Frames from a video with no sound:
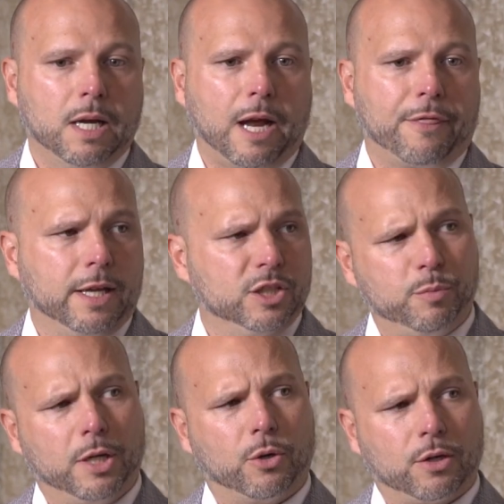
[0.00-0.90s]
I think it's
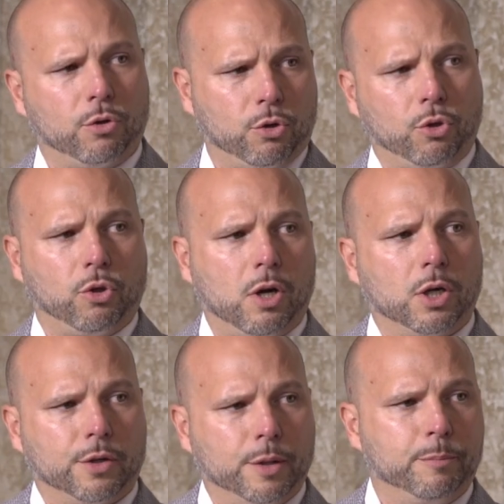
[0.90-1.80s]
been around a little
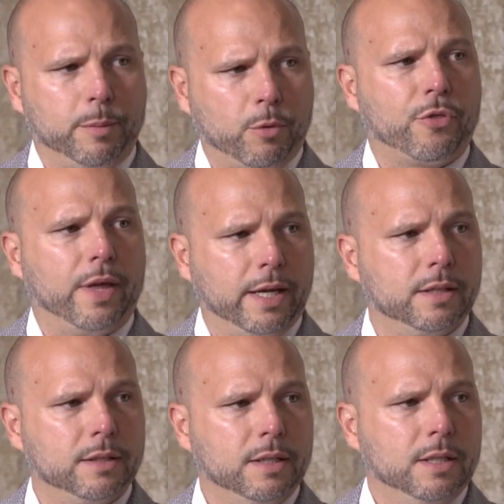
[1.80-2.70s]
longer than people
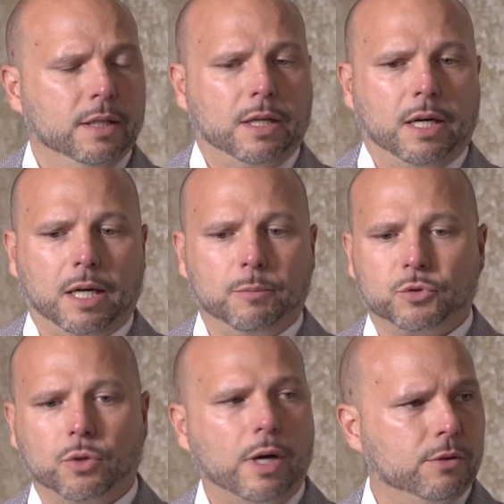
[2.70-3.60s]
think. Yeah.
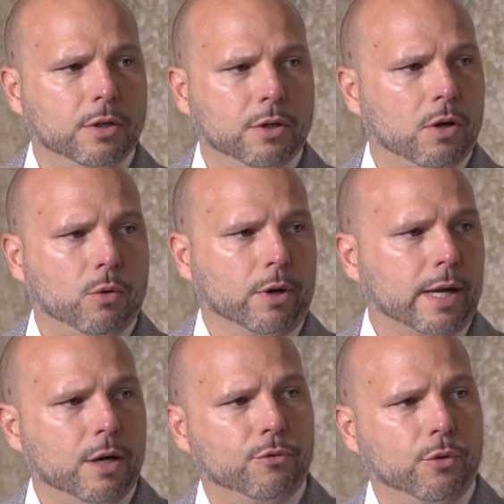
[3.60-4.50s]
So how did it all work
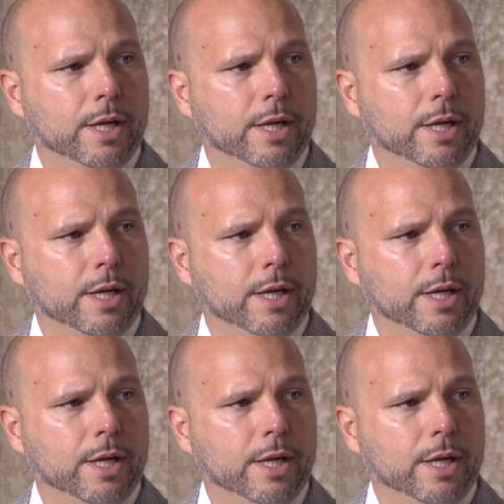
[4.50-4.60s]
out for